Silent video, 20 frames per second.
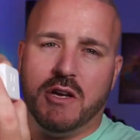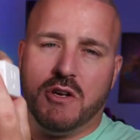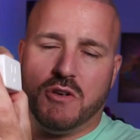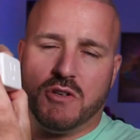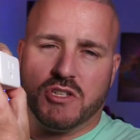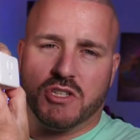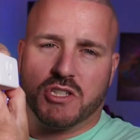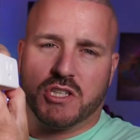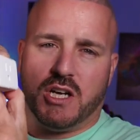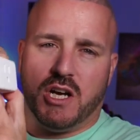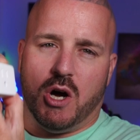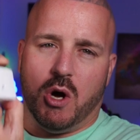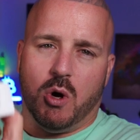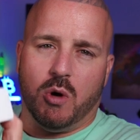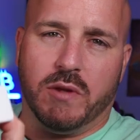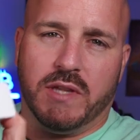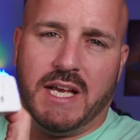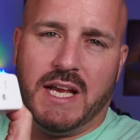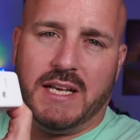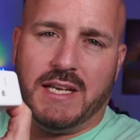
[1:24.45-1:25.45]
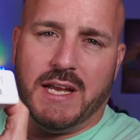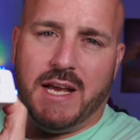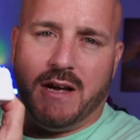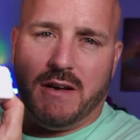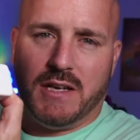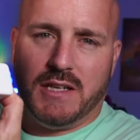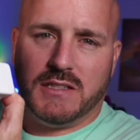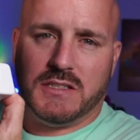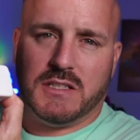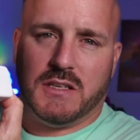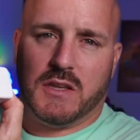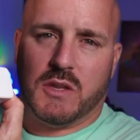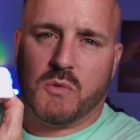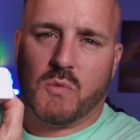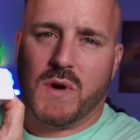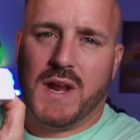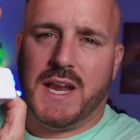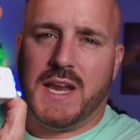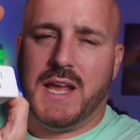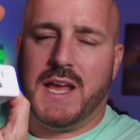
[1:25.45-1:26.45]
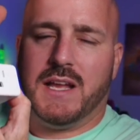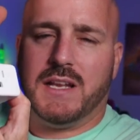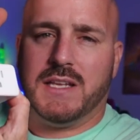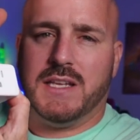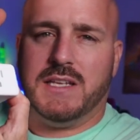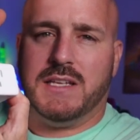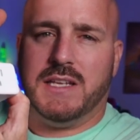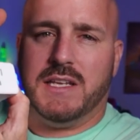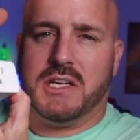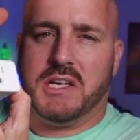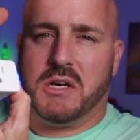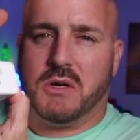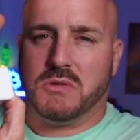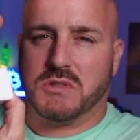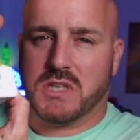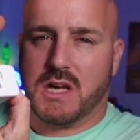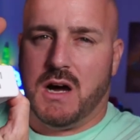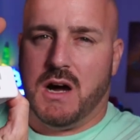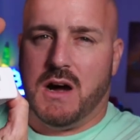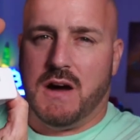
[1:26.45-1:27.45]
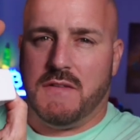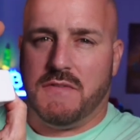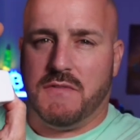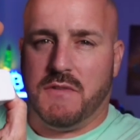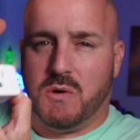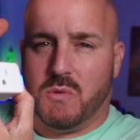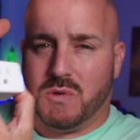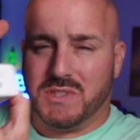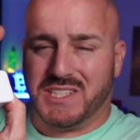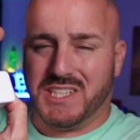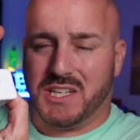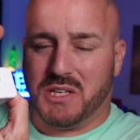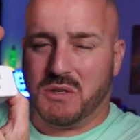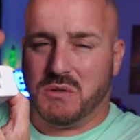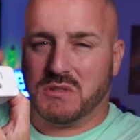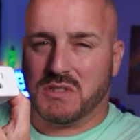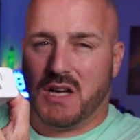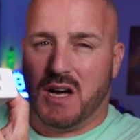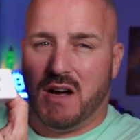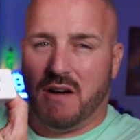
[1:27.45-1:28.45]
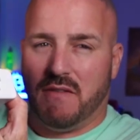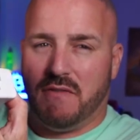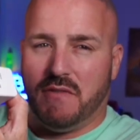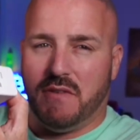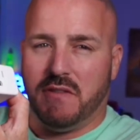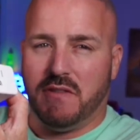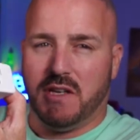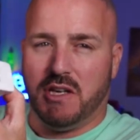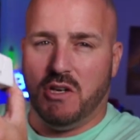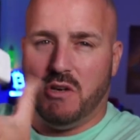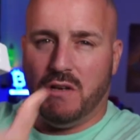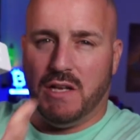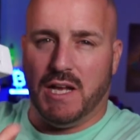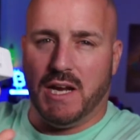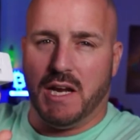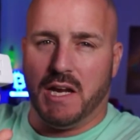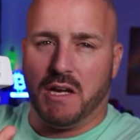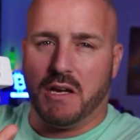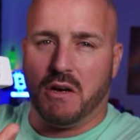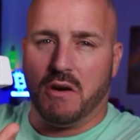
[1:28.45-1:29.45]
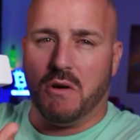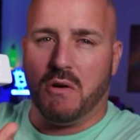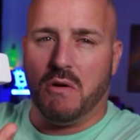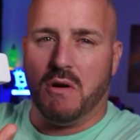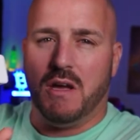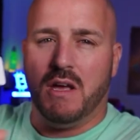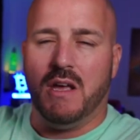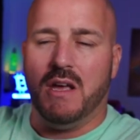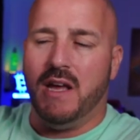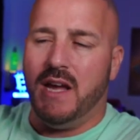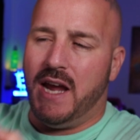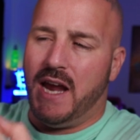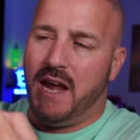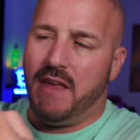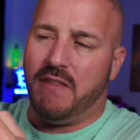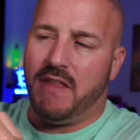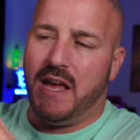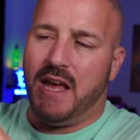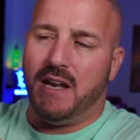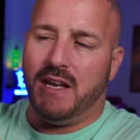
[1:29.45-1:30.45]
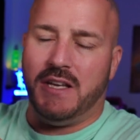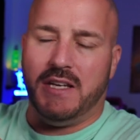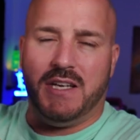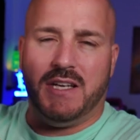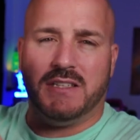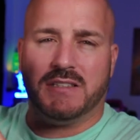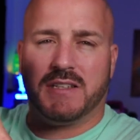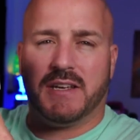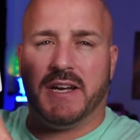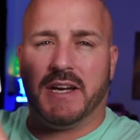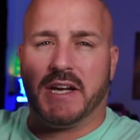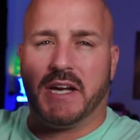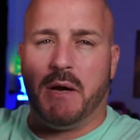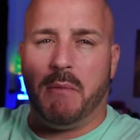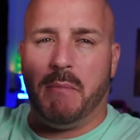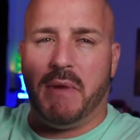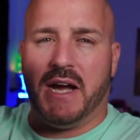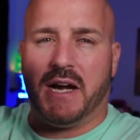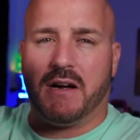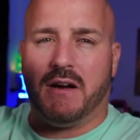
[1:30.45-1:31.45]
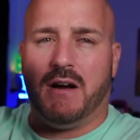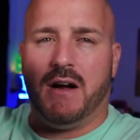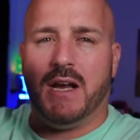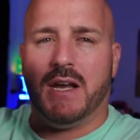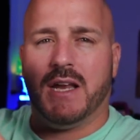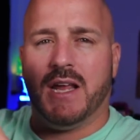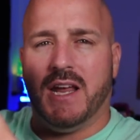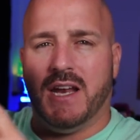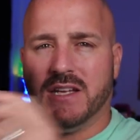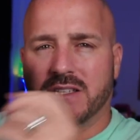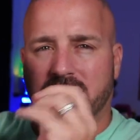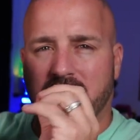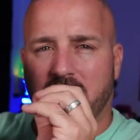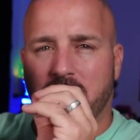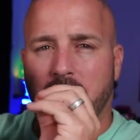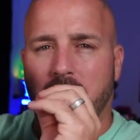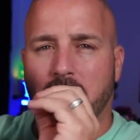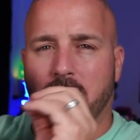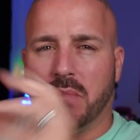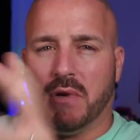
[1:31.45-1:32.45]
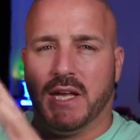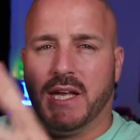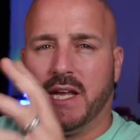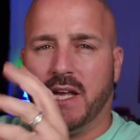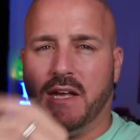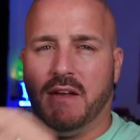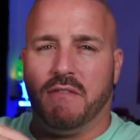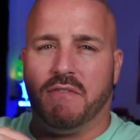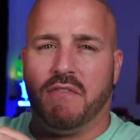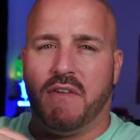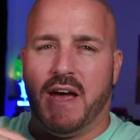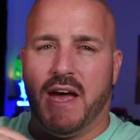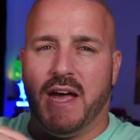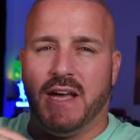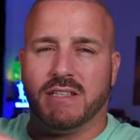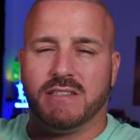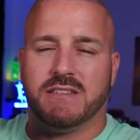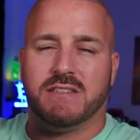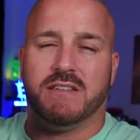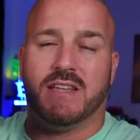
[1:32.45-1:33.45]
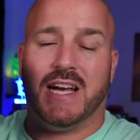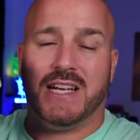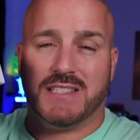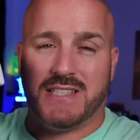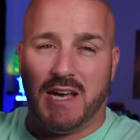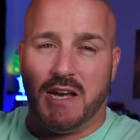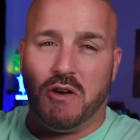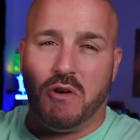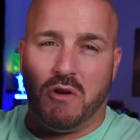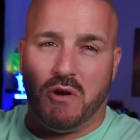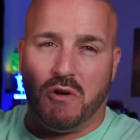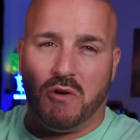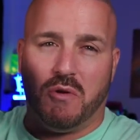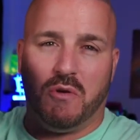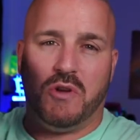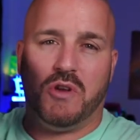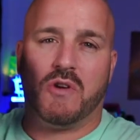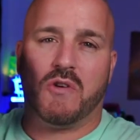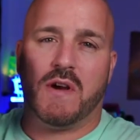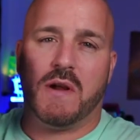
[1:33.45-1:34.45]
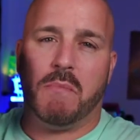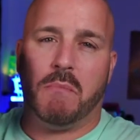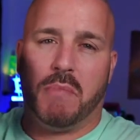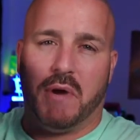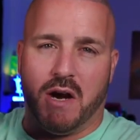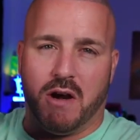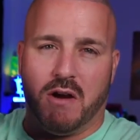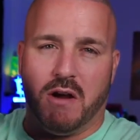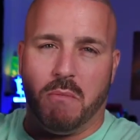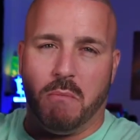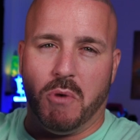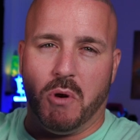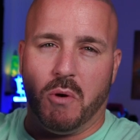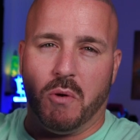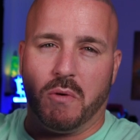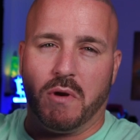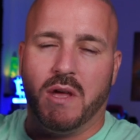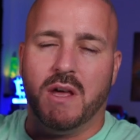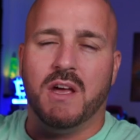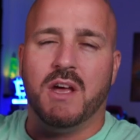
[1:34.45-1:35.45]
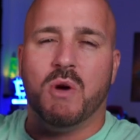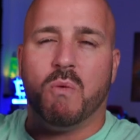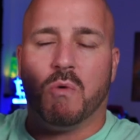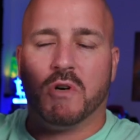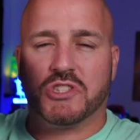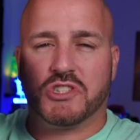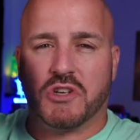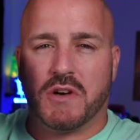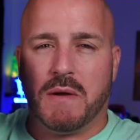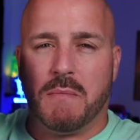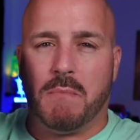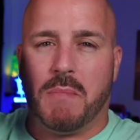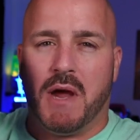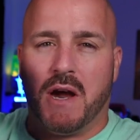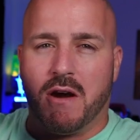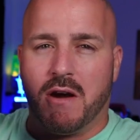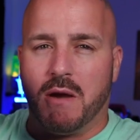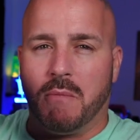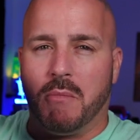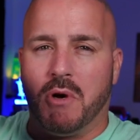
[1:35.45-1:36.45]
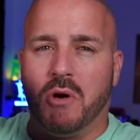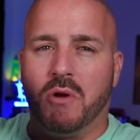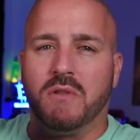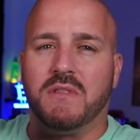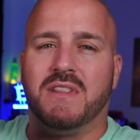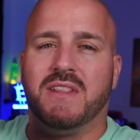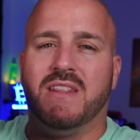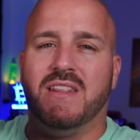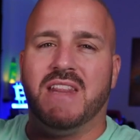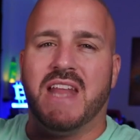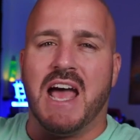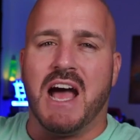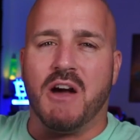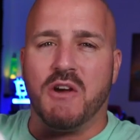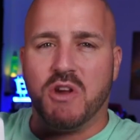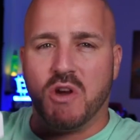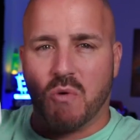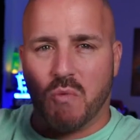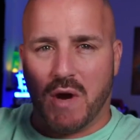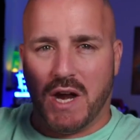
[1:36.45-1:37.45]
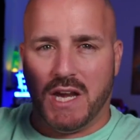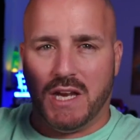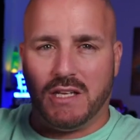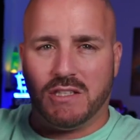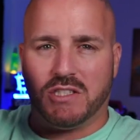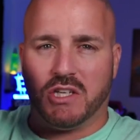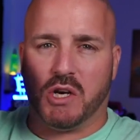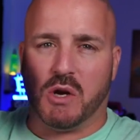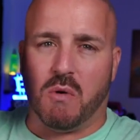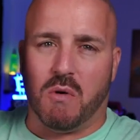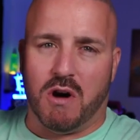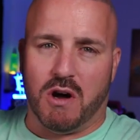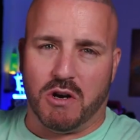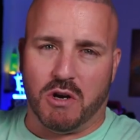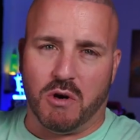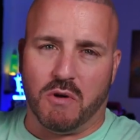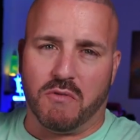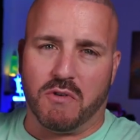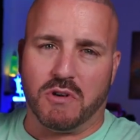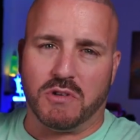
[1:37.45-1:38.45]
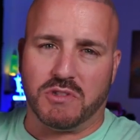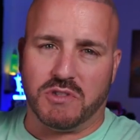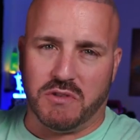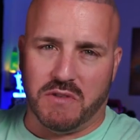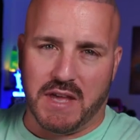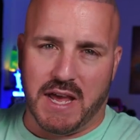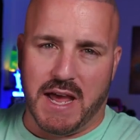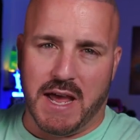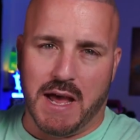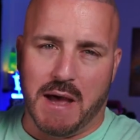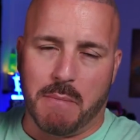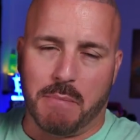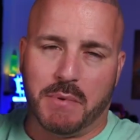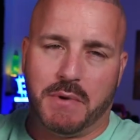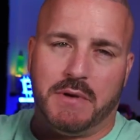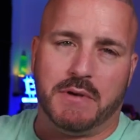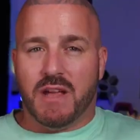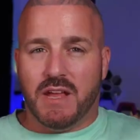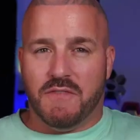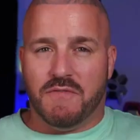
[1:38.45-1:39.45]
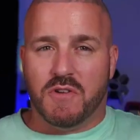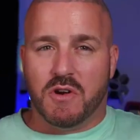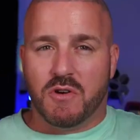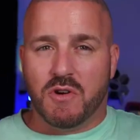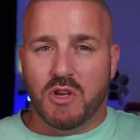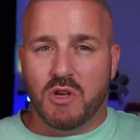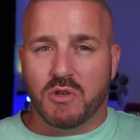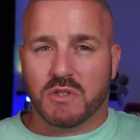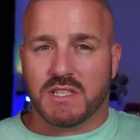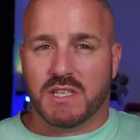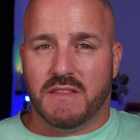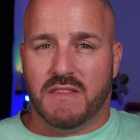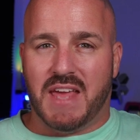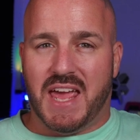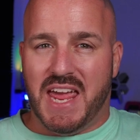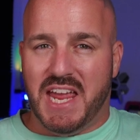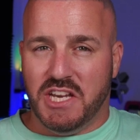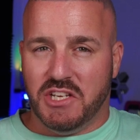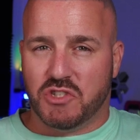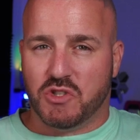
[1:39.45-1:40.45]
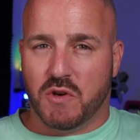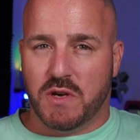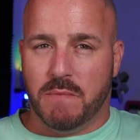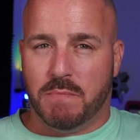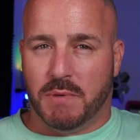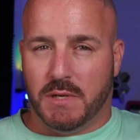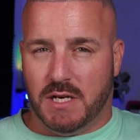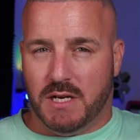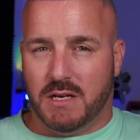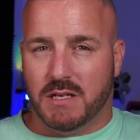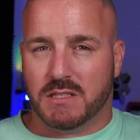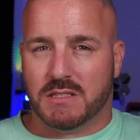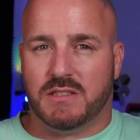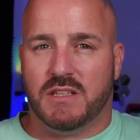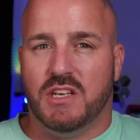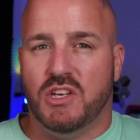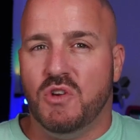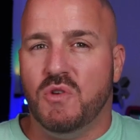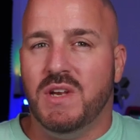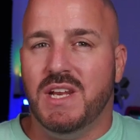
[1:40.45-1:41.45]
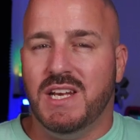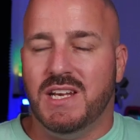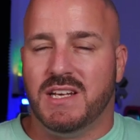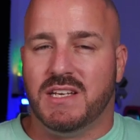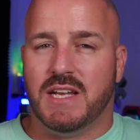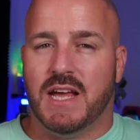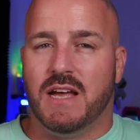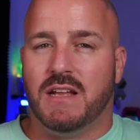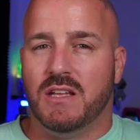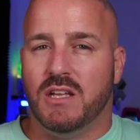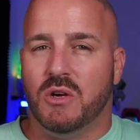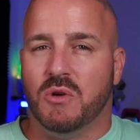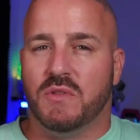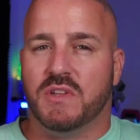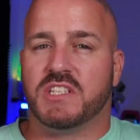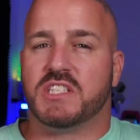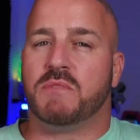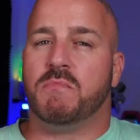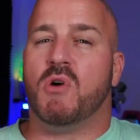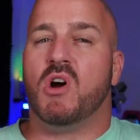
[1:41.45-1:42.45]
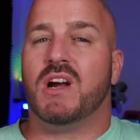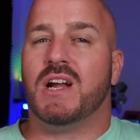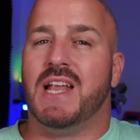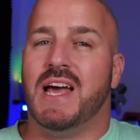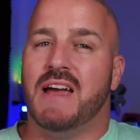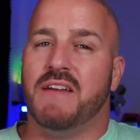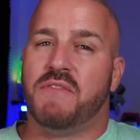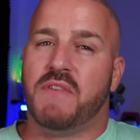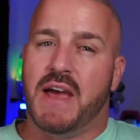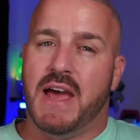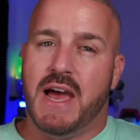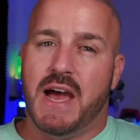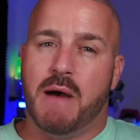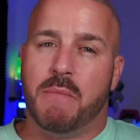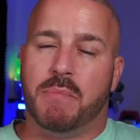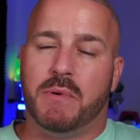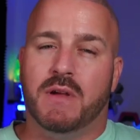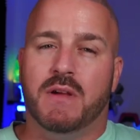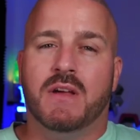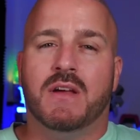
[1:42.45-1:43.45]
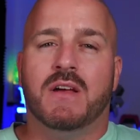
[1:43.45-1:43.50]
You're just going to hold that down until the red LED goes off. Once it goes off, then you let it go, and the LED is going to come back on, and it's going to be blinking fast. That's how you know you're in pairing mode. Once you're in pairing mode, now you're ready to go on over to the app. If you're using the 8tree plugs, then you need to download the Smart Life app.